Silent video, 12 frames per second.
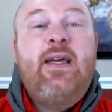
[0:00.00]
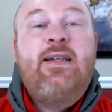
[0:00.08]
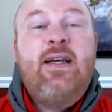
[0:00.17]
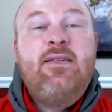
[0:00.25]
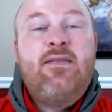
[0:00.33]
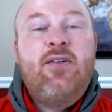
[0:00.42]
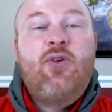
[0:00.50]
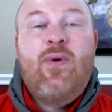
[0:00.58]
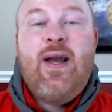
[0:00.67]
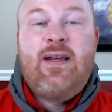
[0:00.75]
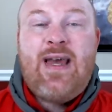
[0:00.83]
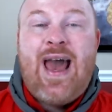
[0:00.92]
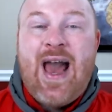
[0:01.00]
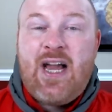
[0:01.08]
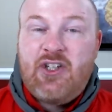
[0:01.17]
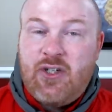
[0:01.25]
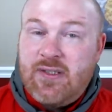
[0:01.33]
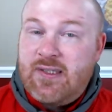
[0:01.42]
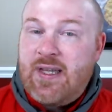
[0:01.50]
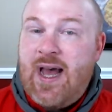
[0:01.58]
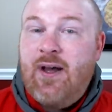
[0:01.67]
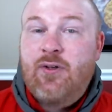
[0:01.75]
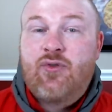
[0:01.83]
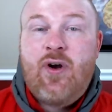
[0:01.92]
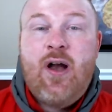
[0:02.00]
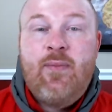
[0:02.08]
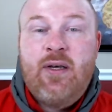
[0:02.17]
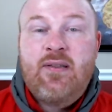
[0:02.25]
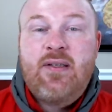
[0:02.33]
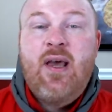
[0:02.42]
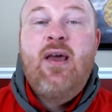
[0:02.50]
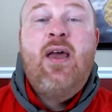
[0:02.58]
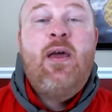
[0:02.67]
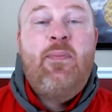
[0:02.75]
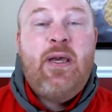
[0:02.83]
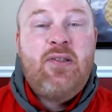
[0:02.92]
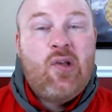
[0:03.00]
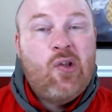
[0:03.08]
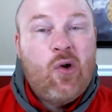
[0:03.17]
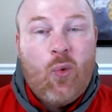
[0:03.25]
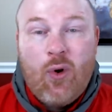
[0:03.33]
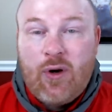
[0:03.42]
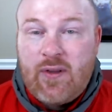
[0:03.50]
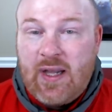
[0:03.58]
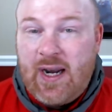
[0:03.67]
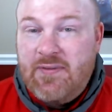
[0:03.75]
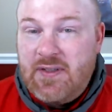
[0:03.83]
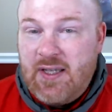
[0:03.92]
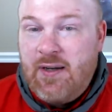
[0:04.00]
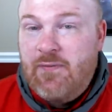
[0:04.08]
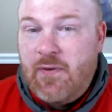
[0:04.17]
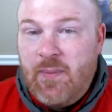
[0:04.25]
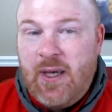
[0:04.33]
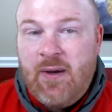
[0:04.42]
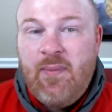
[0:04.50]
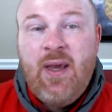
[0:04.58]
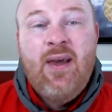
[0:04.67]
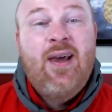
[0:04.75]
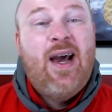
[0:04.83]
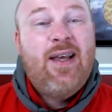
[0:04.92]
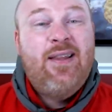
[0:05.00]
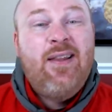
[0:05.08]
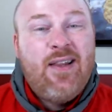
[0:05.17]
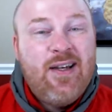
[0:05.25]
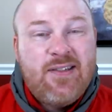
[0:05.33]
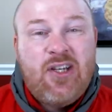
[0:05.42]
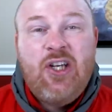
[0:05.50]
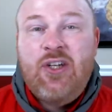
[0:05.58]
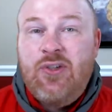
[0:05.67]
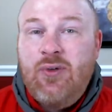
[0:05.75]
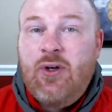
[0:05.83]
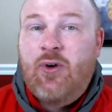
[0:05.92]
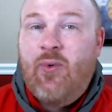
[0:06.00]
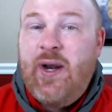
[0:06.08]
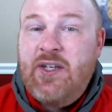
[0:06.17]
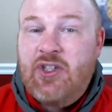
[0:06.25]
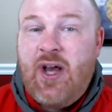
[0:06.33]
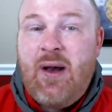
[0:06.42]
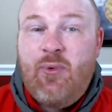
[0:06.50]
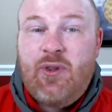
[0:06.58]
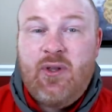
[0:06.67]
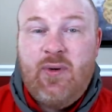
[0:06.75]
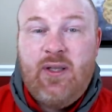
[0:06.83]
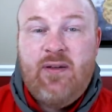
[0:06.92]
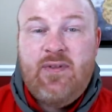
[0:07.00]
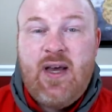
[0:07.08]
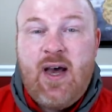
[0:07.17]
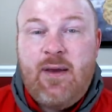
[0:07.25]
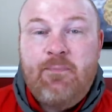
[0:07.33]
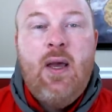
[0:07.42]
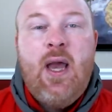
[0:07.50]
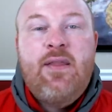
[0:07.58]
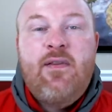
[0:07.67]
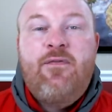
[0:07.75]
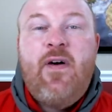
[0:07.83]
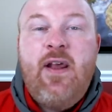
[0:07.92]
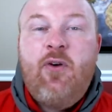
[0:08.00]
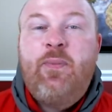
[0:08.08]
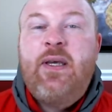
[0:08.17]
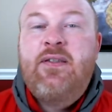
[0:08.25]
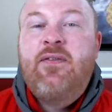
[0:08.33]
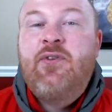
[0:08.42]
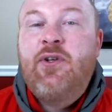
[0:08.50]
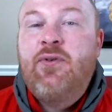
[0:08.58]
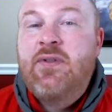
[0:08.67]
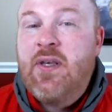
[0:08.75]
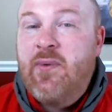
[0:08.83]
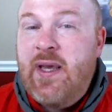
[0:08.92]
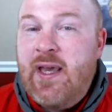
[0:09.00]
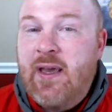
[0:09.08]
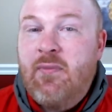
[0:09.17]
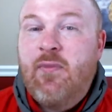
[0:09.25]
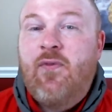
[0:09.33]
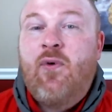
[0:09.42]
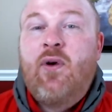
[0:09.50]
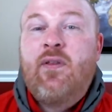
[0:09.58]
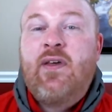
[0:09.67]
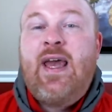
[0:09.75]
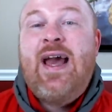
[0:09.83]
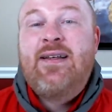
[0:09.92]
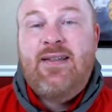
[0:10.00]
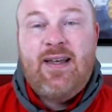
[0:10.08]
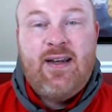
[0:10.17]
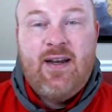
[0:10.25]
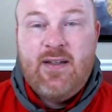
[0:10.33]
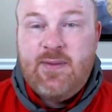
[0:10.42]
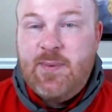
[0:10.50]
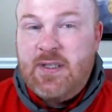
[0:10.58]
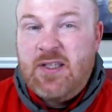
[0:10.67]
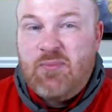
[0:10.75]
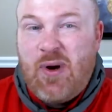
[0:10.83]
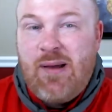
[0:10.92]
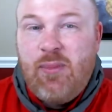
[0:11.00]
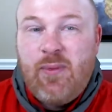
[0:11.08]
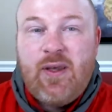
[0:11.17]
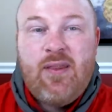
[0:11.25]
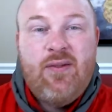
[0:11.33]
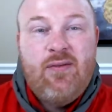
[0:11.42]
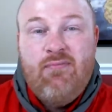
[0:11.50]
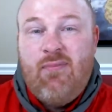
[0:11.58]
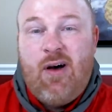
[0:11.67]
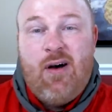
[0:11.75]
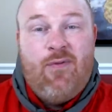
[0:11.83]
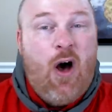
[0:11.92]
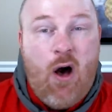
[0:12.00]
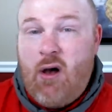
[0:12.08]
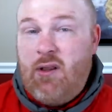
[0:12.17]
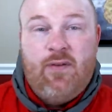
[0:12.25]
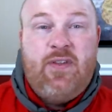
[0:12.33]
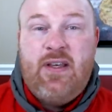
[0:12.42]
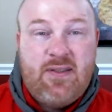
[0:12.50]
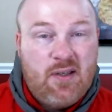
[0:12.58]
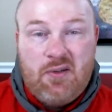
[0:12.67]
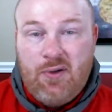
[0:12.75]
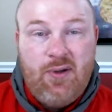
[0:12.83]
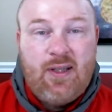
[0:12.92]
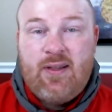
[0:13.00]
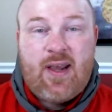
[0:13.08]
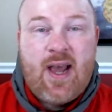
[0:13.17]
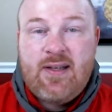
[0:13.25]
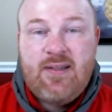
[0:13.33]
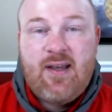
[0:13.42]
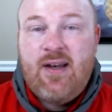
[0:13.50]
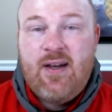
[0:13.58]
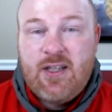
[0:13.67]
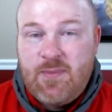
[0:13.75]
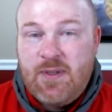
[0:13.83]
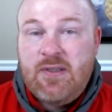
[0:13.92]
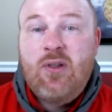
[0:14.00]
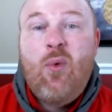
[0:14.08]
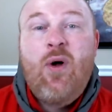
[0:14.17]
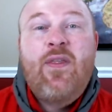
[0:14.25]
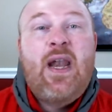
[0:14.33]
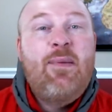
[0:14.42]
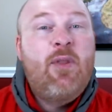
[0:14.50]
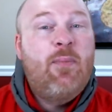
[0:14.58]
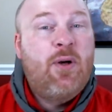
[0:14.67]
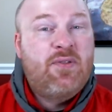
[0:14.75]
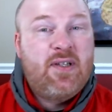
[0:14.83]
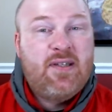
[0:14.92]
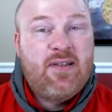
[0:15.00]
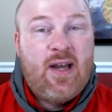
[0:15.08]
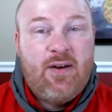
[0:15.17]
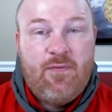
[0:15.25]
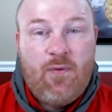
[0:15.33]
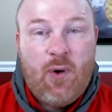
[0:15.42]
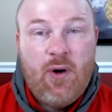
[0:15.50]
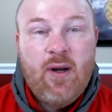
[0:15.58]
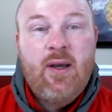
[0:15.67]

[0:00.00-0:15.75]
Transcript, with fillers: tends to direct action-style dramas, and based on the work that I've seen from him, I think that he's going to do a great job with the Wheel of Time. And the final piece of news that we get before the casting announcements is probably, of all of these, including the casting announcements, the one that I'm the most excited for.